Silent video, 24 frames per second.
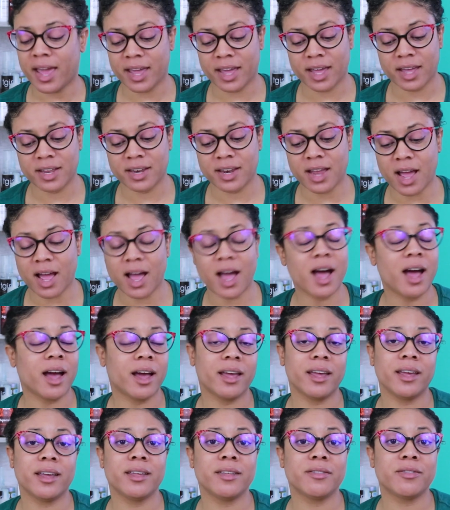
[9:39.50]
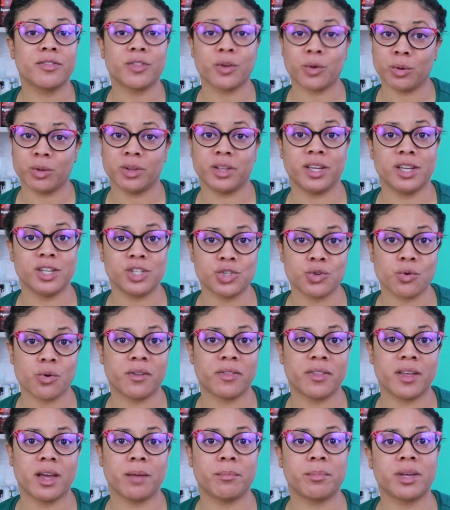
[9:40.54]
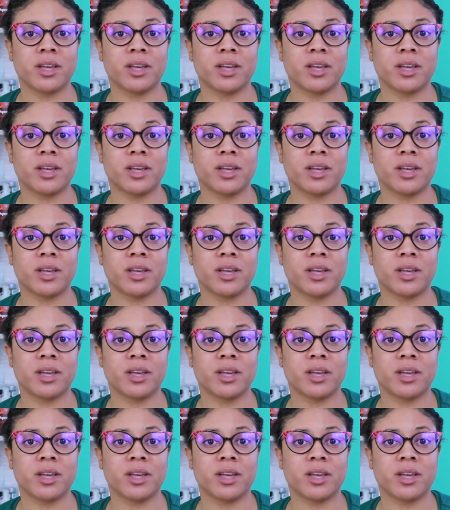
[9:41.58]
and I thoroughly enjoyed that